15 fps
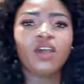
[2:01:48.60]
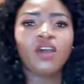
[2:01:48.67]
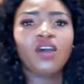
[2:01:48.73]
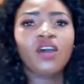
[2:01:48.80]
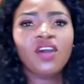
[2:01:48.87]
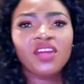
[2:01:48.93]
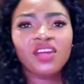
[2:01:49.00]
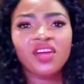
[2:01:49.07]

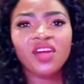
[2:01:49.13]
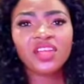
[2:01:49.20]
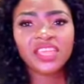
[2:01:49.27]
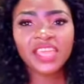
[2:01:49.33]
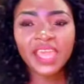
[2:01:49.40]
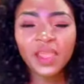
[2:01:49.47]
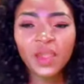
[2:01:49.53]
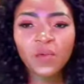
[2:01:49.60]
Oh,
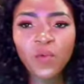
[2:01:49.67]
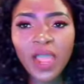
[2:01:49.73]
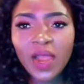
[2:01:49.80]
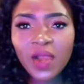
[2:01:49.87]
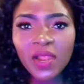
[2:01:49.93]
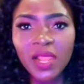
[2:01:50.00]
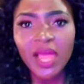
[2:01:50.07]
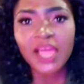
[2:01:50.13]
okay.
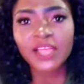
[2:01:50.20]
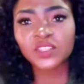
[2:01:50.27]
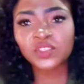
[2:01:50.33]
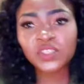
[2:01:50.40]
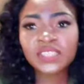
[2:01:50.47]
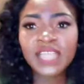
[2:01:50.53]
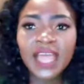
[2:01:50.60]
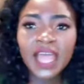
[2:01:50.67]
Well,
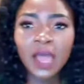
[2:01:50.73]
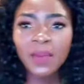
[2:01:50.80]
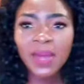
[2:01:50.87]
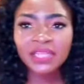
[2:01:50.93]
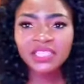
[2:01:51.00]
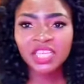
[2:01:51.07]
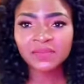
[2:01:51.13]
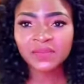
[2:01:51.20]
Susan, how
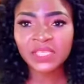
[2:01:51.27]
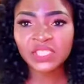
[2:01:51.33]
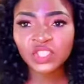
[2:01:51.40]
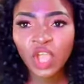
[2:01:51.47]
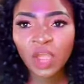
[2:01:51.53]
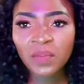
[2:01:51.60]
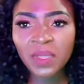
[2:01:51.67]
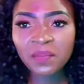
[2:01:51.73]
about it is
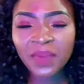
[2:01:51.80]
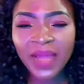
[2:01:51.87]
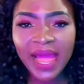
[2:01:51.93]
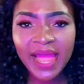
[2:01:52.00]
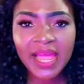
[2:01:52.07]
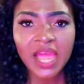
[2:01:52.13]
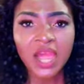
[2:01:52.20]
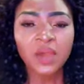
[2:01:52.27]
coming
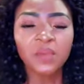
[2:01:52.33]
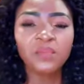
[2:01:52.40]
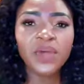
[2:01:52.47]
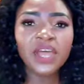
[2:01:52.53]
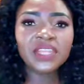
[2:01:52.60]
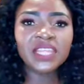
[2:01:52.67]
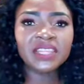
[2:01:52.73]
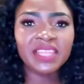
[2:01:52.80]
back.
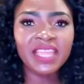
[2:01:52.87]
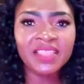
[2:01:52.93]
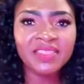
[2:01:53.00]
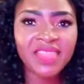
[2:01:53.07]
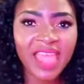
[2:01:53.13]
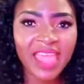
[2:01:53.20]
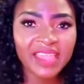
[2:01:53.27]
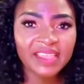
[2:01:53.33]
But the thing
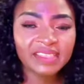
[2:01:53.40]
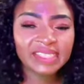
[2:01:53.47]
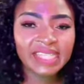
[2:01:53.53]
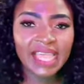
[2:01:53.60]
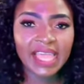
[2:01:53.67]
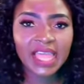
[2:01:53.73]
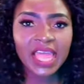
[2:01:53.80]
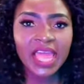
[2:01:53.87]
there is
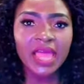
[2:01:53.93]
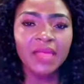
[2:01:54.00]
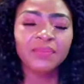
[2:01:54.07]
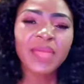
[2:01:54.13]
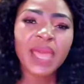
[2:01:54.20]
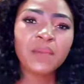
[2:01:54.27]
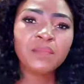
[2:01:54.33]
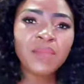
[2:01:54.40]
there,
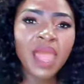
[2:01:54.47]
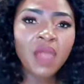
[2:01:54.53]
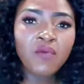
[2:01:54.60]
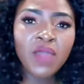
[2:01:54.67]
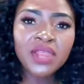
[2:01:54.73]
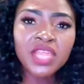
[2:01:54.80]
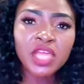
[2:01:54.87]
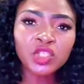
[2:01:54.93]
now man,
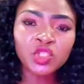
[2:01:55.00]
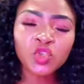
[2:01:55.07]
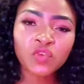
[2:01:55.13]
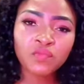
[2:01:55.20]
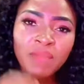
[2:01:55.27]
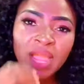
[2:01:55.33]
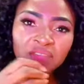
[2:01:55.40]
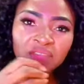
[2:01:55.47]
when they
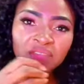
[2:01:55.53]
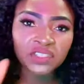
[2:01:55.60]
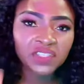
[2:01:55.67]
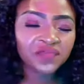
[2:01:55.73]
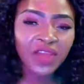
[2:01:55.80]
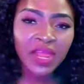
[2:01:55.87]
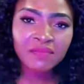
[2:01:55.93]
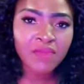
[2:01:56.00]
chook mark for
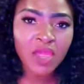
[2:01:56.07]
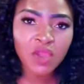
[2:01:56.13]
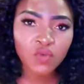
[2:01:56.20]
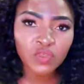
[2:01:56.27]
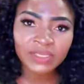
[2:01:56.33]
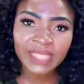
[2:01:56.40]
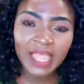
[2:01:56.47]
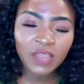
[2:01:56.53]
different bacon,
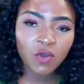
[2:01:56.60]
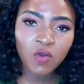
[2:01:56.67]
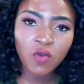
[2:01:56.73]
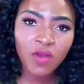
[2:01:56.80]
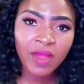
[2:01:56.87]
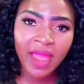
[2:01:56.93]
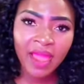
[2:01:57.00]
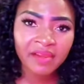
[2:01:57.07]
now
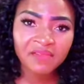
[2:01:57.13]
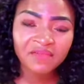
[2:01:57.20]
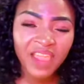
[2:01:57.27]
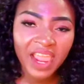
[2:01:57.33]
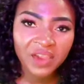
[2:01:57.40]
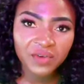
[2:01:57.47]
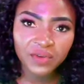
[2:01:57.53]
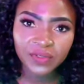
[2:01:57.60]
go carry
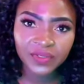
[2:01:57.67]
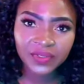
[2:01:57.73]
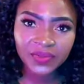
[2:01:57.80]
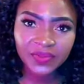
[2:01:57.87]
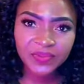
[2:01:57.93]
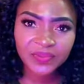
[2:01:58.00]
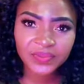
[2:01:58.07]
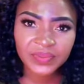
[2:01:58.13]
virus.
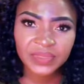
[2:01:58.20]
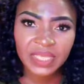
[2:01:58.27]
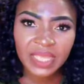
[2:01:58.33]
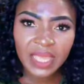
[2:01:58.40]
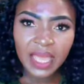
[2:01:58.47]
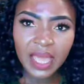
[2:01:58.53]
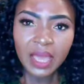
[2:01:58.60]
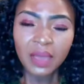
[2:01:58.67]

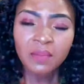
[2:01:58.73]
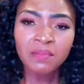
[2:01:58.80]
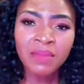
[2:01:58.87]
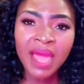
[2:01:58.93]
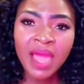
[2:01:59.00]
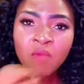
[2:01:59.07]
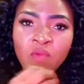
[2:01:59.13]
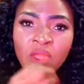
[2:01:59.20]

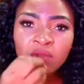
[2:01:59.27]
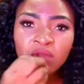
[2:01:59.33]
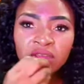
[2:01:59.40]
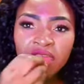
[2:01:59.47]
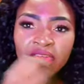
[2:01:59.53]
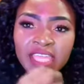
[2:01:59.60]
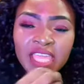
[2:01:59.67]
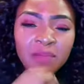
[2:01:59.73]
man when no
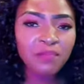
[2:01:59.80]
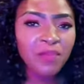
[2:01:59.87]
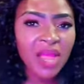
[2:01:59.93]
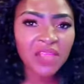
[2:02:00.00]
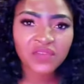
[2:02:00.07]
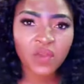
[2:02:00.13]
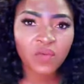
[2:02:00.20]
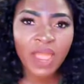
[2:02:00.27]
they keep
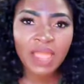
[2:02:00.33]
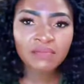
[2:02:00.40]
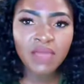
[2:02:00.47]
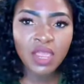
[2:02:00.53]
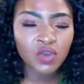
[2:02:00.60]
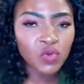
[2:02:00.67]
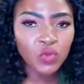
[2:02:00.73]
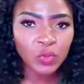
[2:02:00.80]
mouth for one
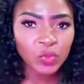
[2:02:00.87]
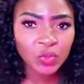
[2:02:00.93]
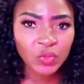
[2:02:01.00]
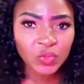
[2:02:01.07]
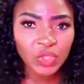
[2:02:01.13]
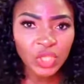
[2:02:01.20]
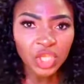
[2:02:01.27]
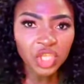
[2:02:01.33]

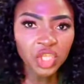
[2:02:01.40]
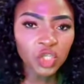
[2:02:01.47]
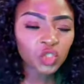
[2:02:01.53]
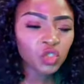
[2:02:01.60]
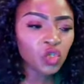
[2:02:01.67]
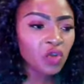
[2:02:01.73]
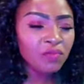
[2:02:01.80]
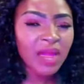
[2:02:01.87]
kwekus. You
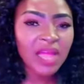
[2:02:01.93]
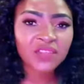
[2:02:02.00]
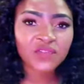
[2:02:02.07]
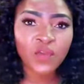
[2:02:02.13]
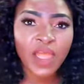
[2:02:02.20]
chook mouth for